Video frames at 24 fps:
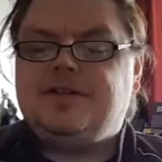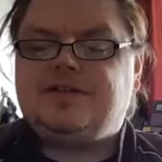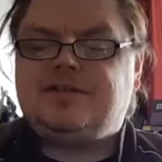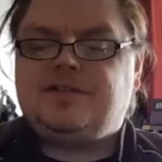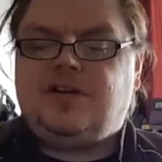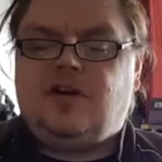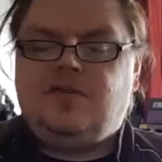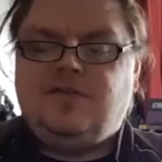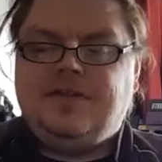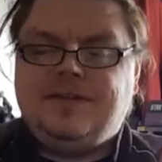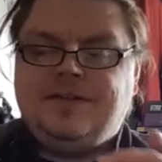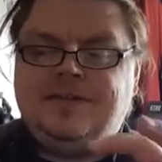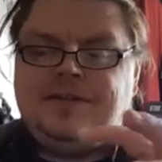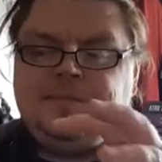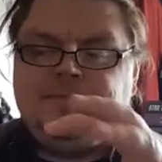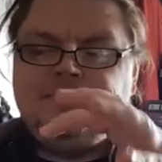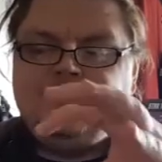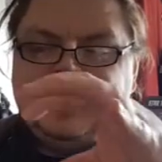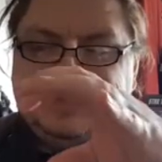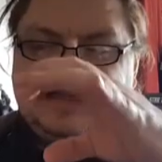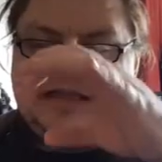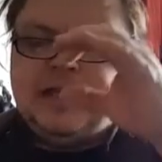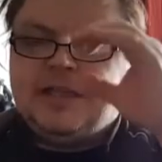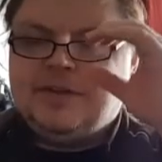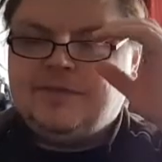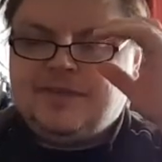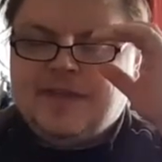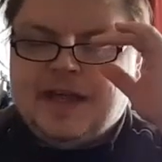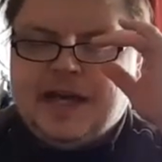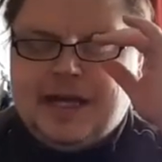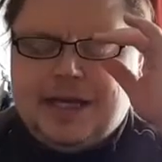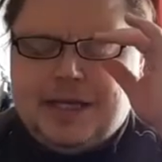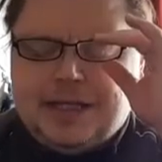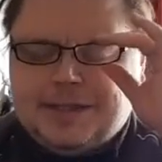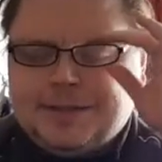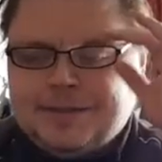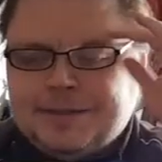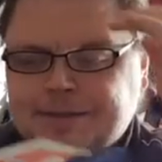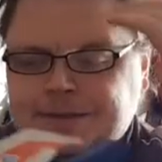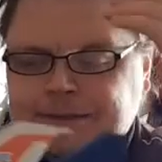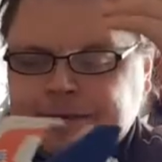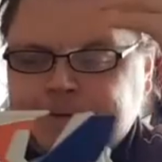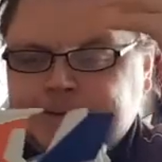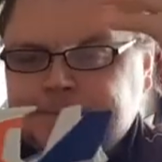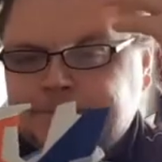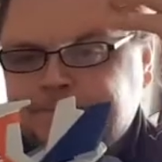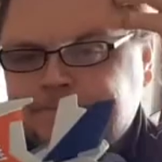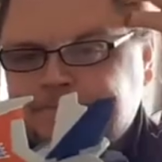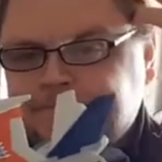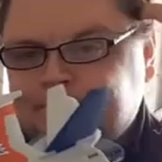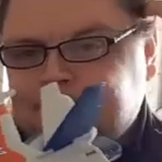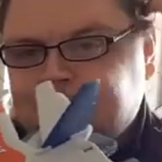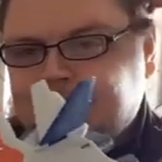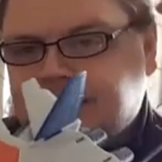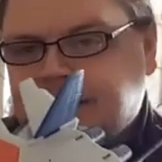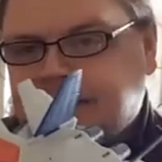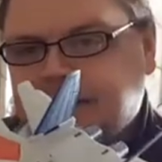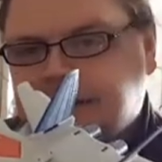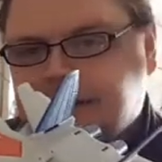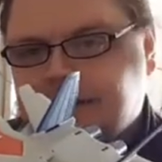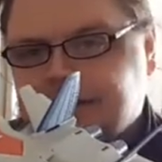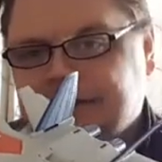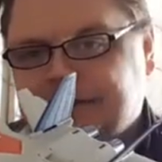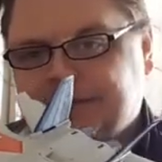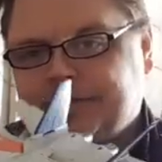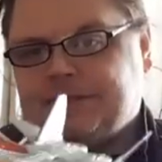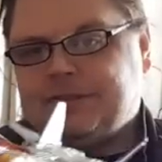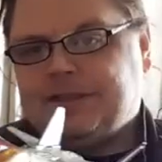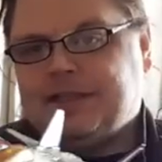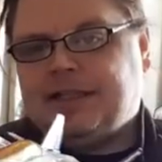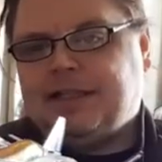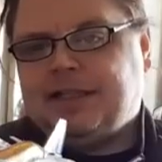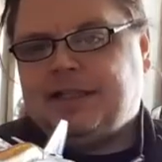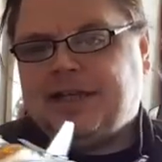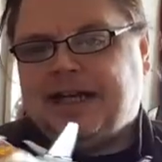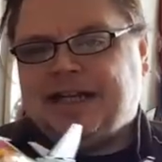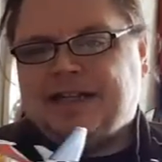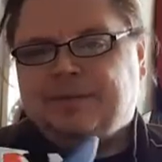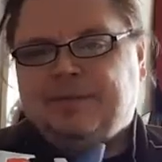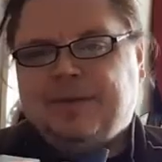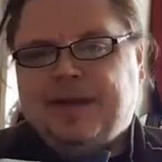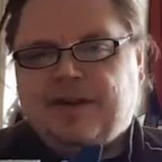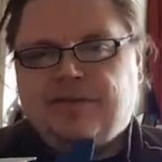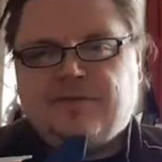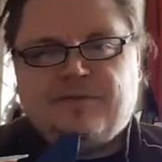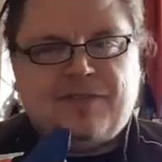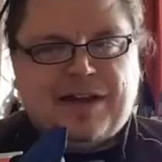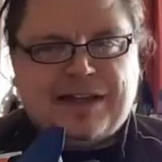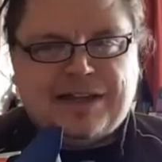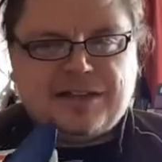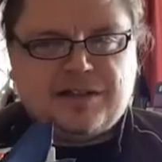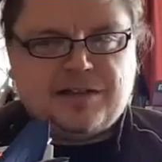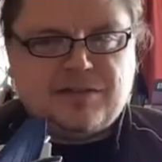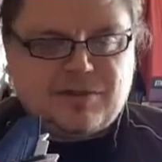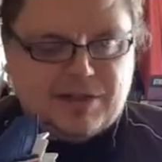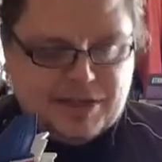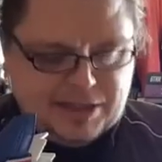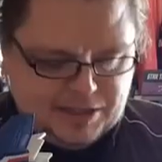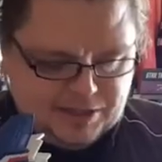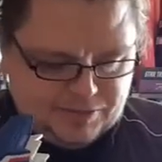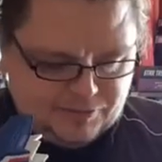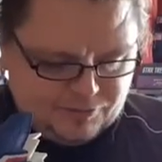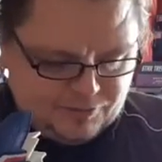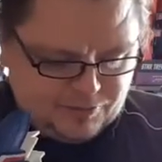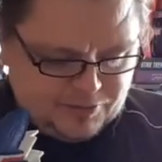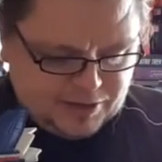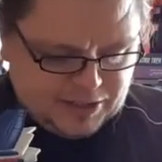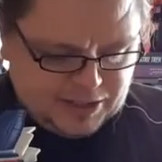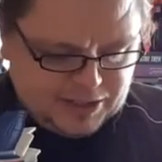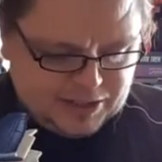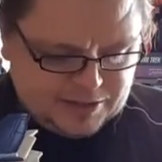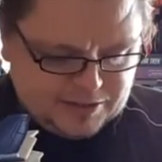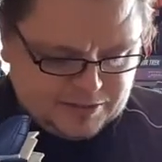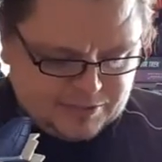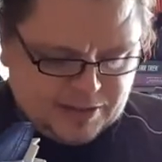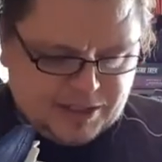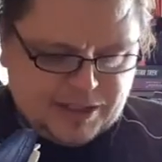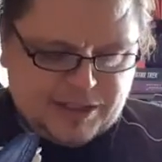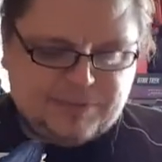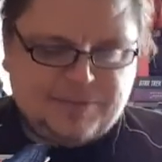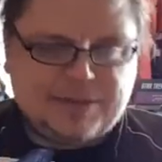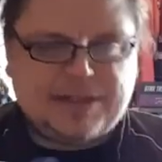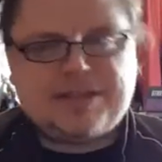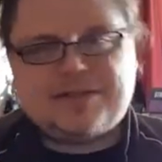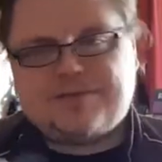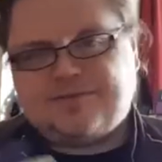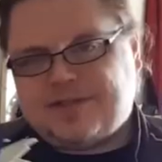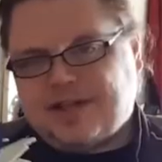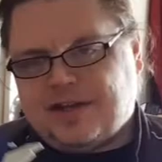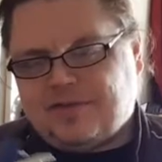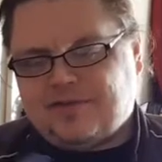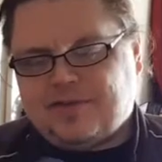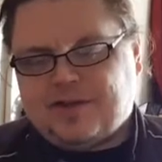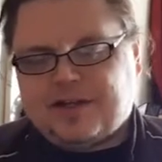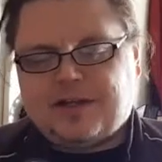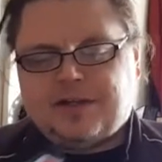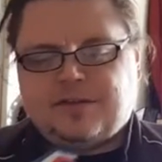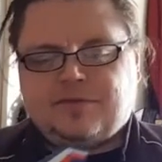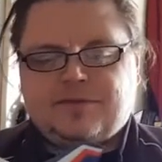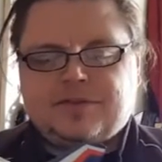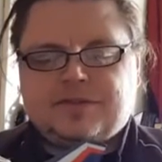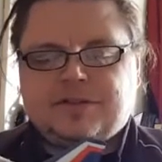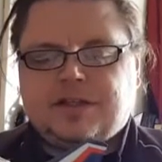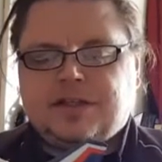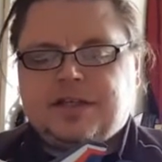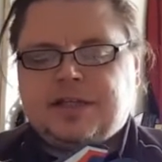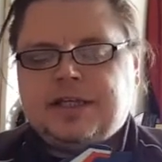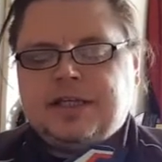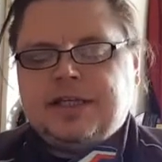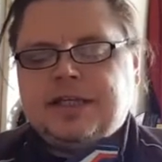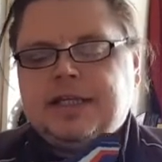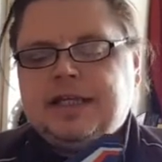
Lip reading: It's sort of in the middle of that, you know, and a bit of Valkyrie thrown in as well, because of Jetfire, obviously.